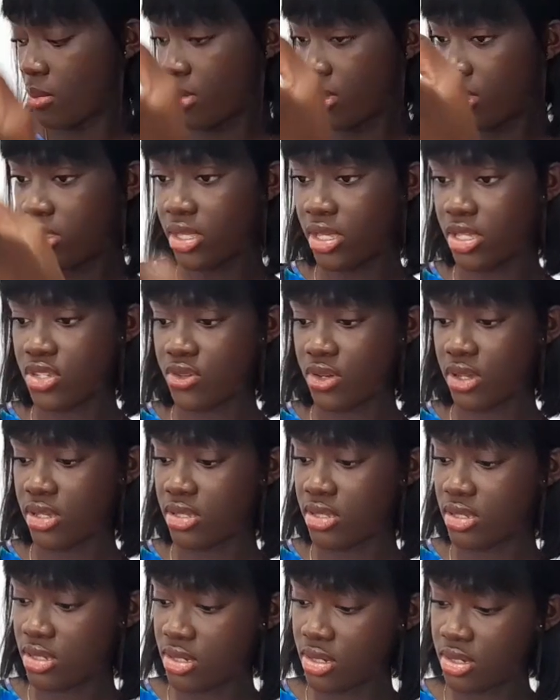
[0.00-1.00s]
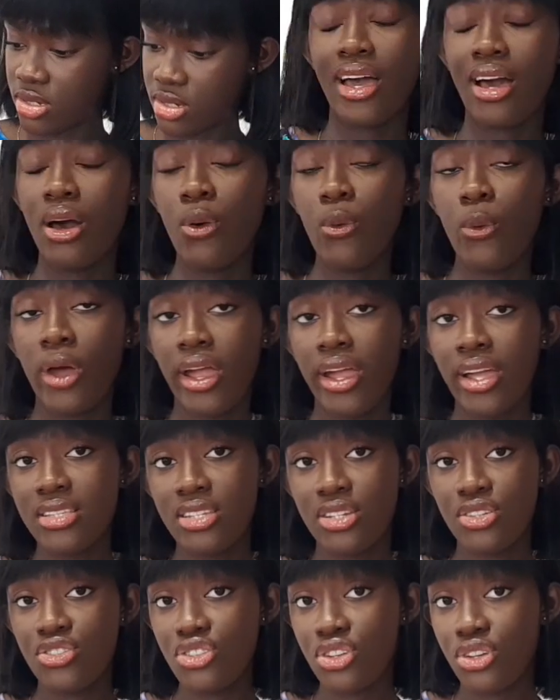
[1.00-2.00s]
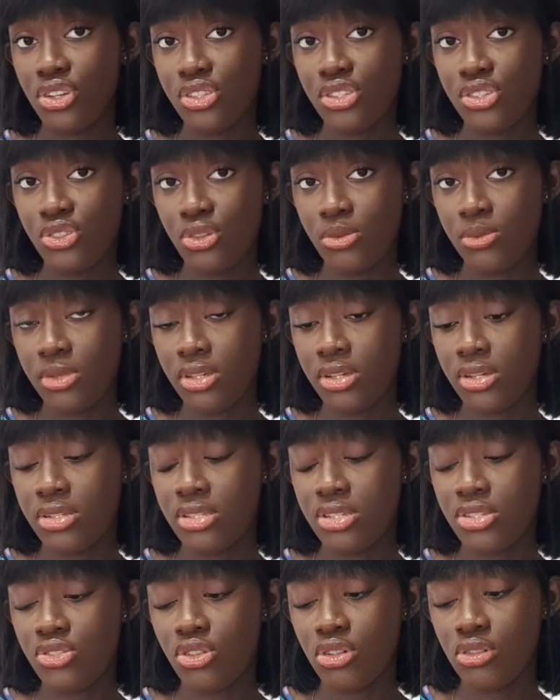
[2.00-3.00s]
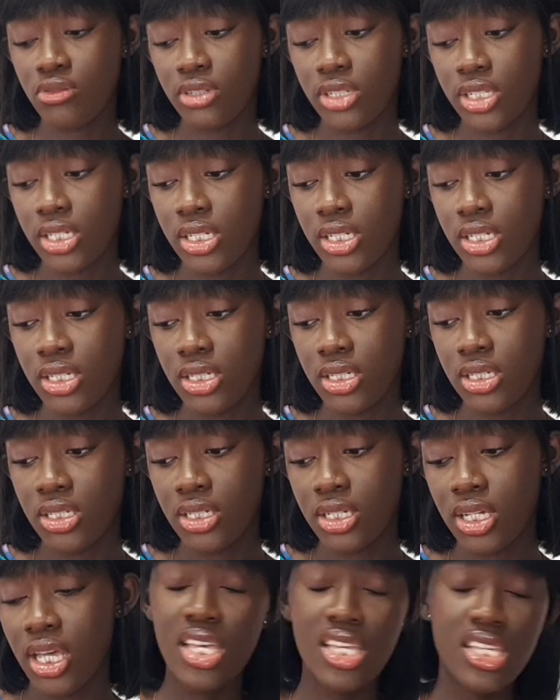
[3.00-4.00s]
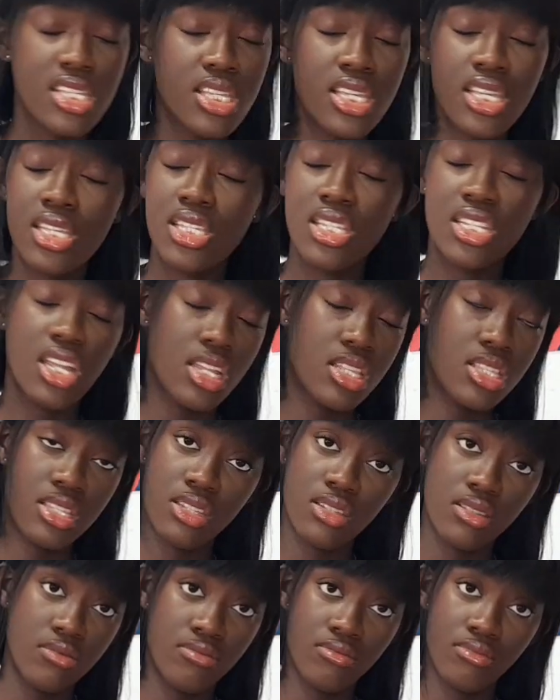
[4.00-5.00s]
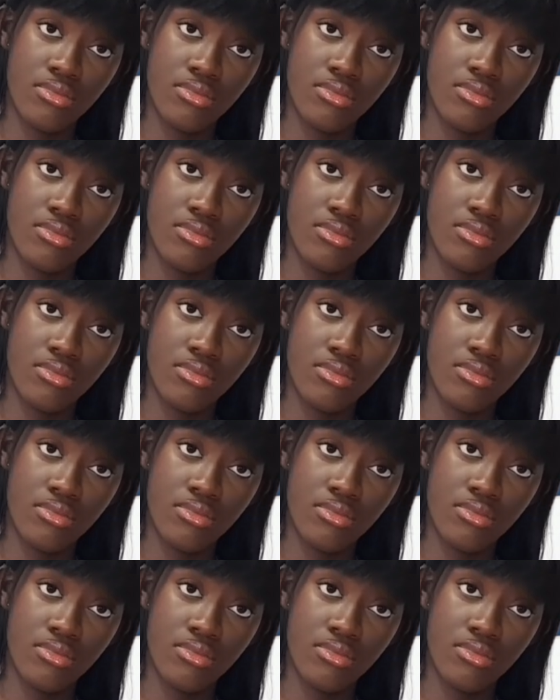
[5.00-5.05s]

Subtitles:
my birthday dress. I can't wear it and show it to you because it's not really, it's dirty.